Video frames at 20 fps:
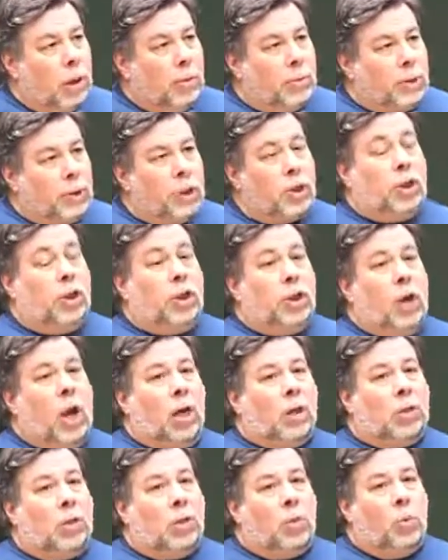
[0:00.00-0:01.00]
It was just a
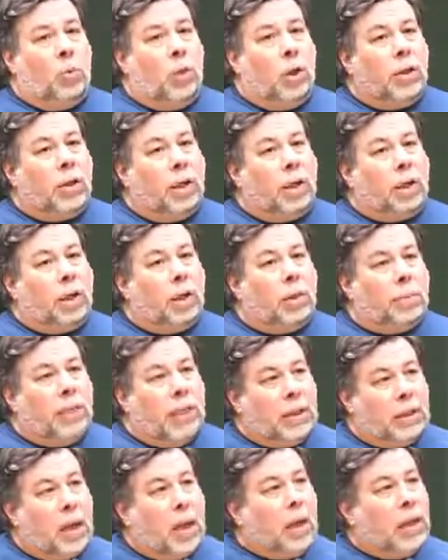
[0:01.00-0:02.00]
shock to the world that it could
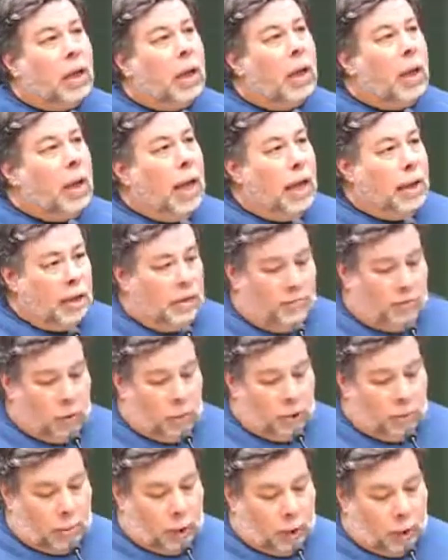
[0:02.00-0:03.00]
be done at an
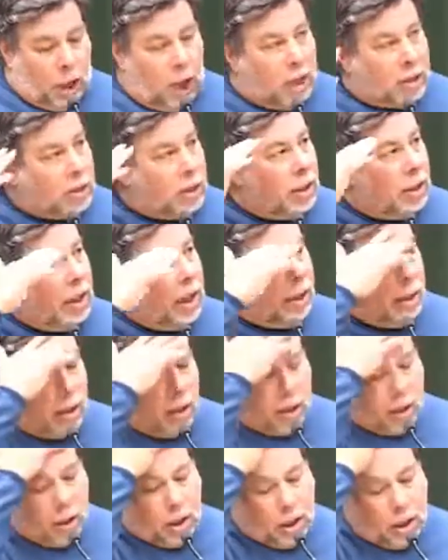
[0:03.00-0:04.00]
affordable cost in that
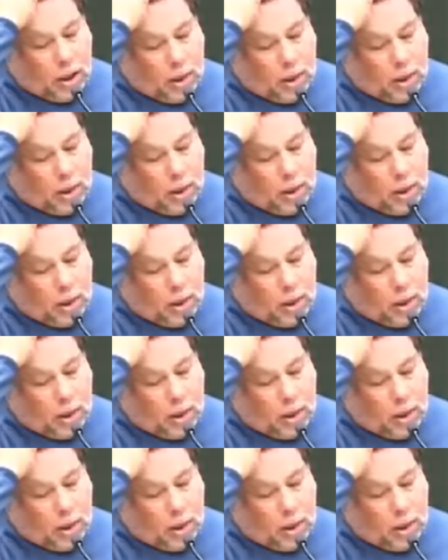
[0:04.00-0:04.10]
year.